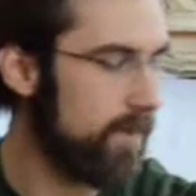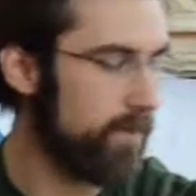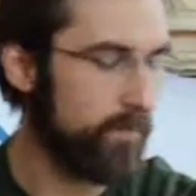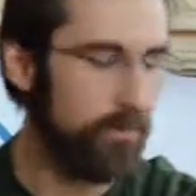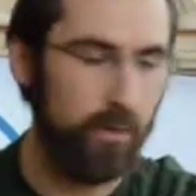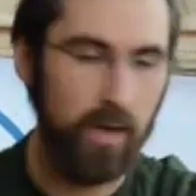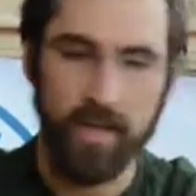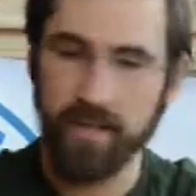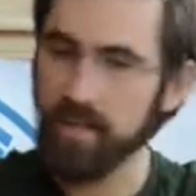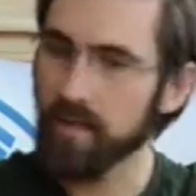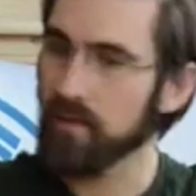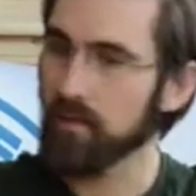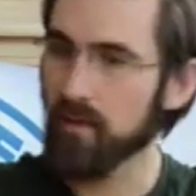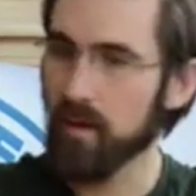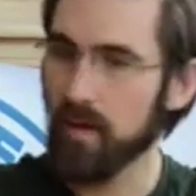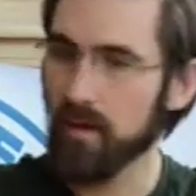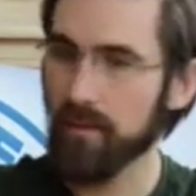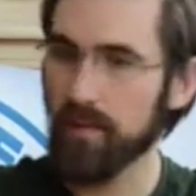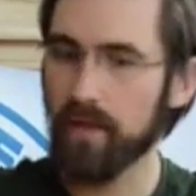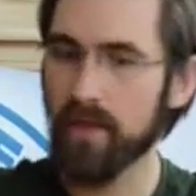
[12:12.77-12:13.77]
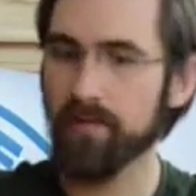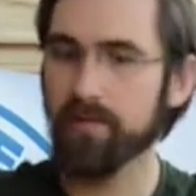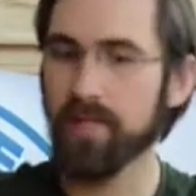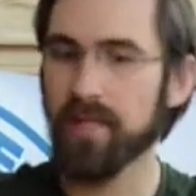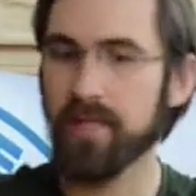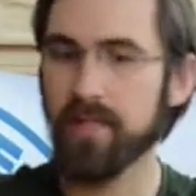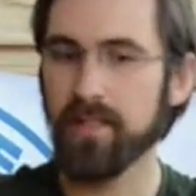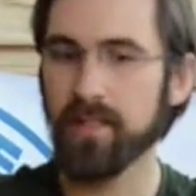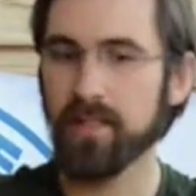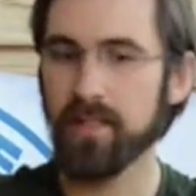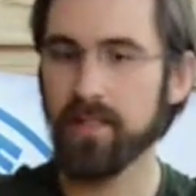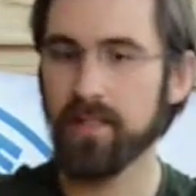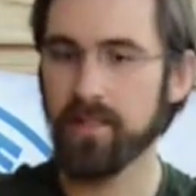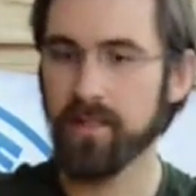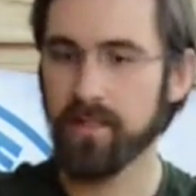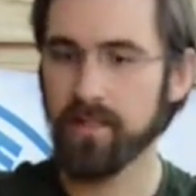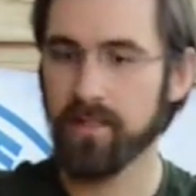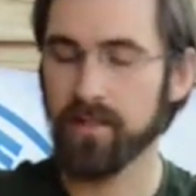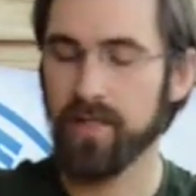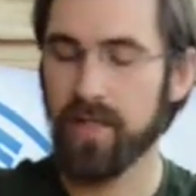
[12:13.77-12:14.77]
Broad Nicaragua update
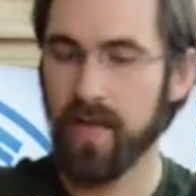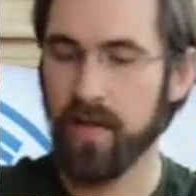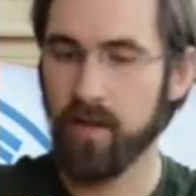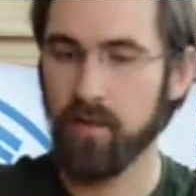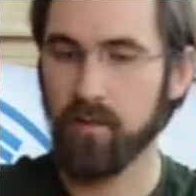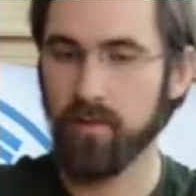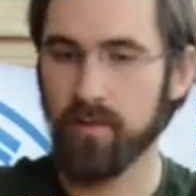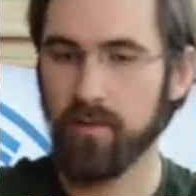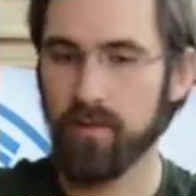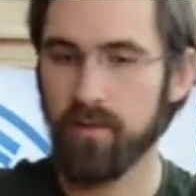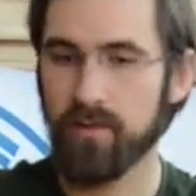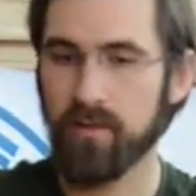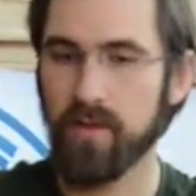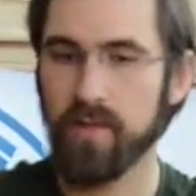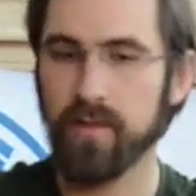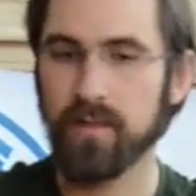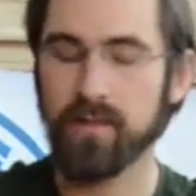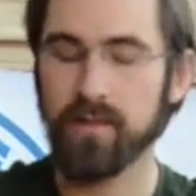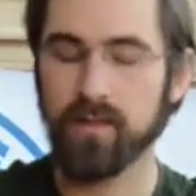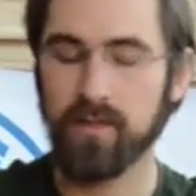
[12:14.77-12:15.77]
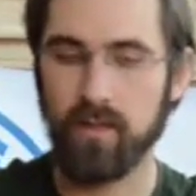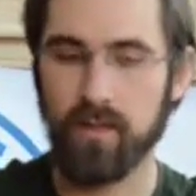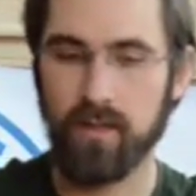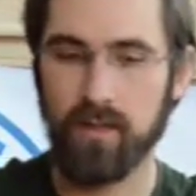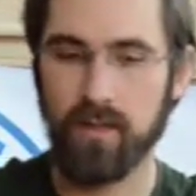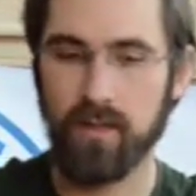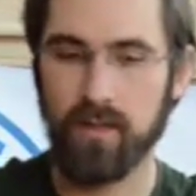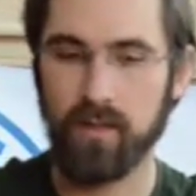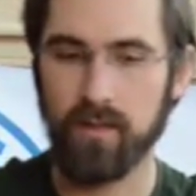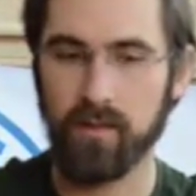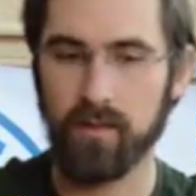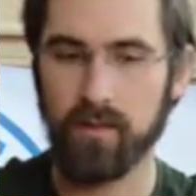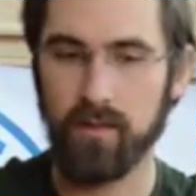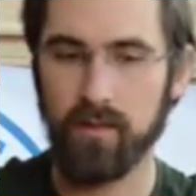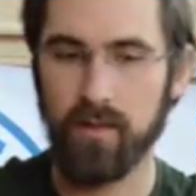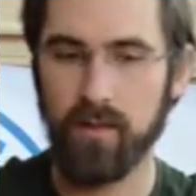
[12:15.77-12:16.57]
is now things are